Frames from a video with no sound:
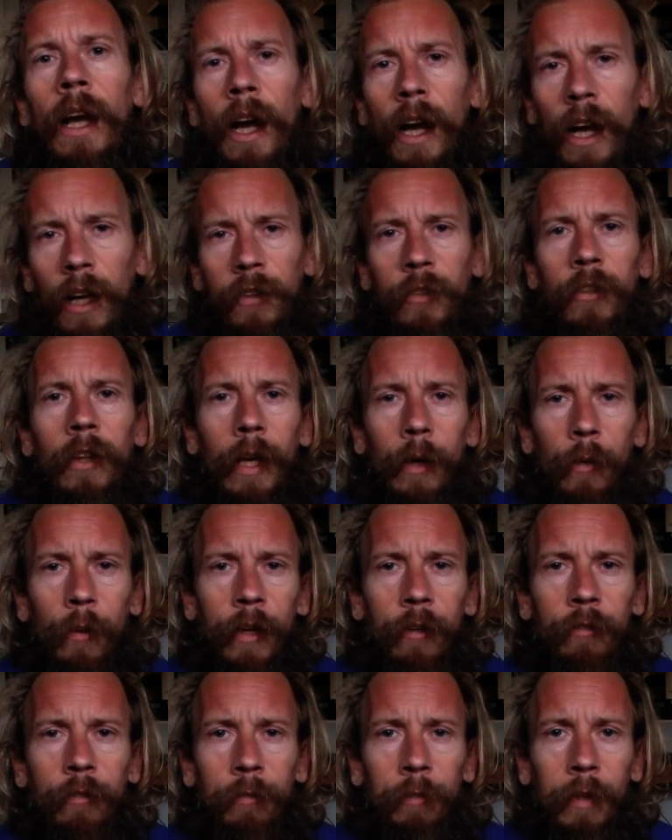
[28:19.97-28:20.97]
I'll stay
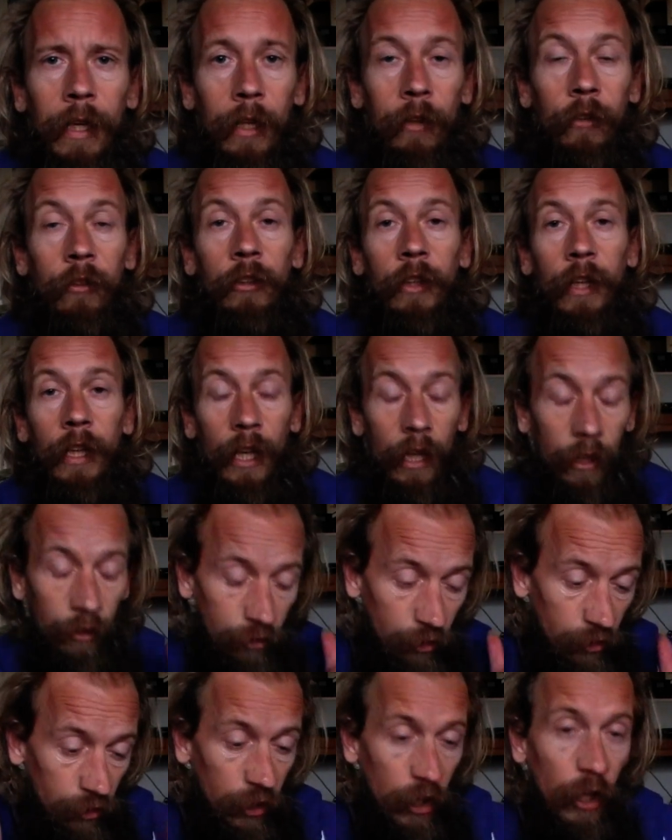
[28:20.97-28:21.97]
away from that shit. I'll
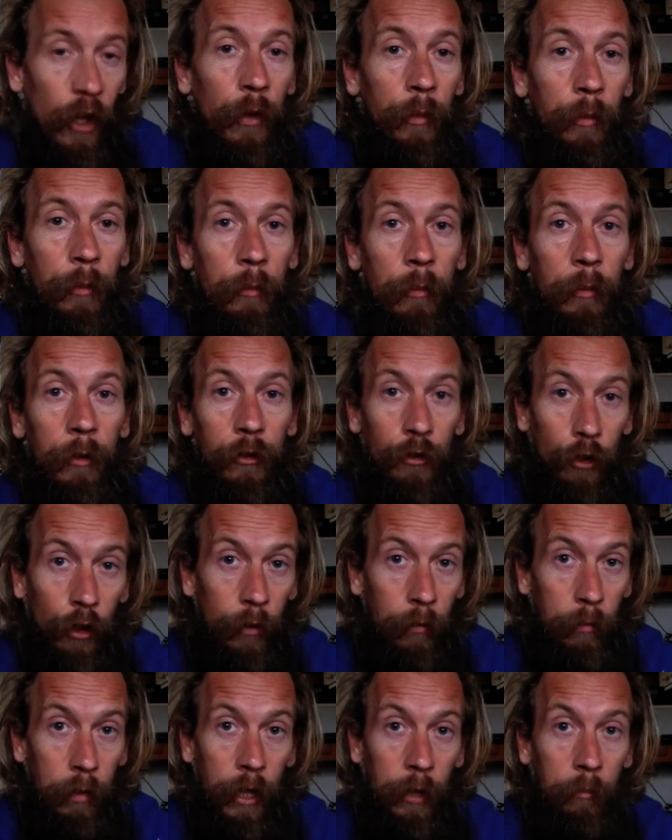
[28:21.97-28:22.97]
just get on with my
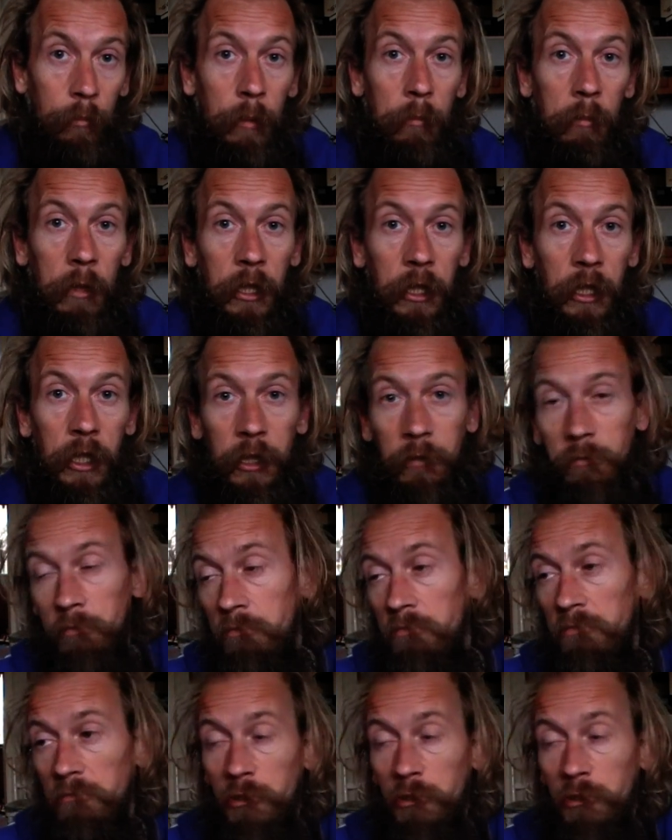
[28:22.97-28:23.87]
job and my money,